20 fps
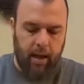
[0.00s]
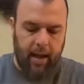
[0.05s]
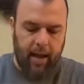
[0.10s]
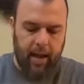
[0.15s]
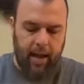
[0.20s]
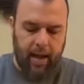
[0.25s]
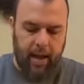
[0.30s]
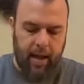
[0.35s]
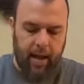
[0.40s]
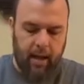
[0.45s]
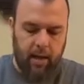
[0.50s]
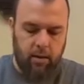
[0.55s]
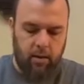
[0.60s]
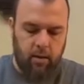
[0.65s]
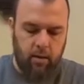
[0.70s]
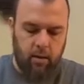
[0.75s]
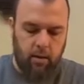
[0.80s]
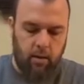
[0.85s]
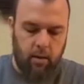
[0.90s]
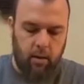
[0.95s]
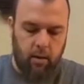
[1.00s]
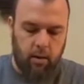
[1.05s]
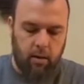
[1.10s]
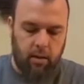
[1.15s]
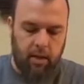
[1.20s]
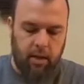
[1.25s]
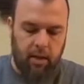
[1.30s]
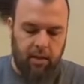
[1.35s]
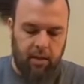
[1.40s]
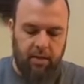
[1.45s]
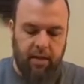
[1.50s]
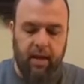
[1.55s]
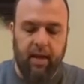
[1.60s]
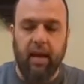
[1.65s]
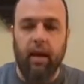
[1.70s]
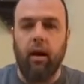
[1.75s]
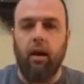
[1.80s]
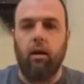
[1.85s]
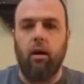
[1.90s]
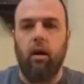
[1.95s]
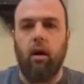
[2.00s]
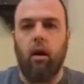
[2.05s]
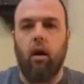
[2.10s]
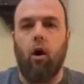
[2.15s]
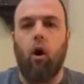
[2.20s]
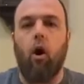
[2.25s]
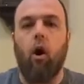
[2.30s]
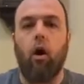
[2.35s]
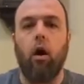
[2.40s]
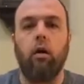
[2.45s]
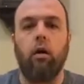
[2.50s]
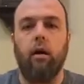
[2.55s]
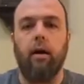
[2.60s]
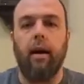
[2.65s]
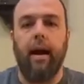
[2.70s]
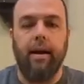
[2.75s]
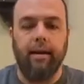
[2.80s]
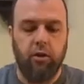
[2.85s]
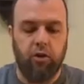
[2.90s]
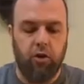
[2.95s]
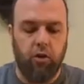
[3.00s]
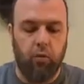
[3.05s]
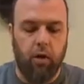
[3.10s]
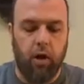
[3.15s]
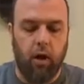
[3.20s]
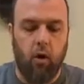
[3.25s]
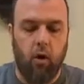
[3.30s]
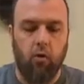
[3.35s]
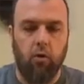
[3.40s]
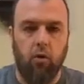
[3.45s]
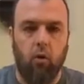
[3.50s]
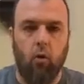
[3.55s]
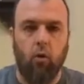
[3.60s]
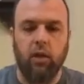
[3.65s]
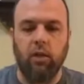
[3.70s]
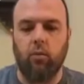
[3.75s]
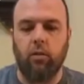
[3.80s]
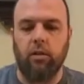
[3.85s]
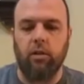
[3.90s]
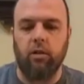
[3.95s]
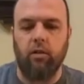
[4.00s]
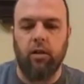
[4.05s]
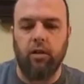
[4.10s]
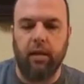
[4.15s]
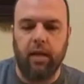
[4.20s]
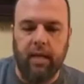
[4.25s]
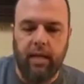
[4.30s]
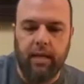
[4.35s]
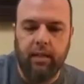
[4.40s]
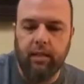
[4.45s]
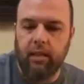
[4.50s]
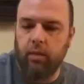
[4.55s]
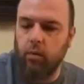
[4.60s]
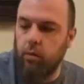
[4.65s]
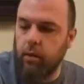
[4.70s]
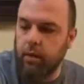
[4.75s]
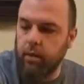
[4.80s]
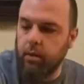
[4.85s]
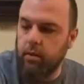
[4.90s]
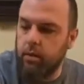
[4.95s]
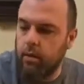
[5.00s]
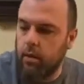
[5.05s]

And they get harder as you go. The orange ones are the easy ones.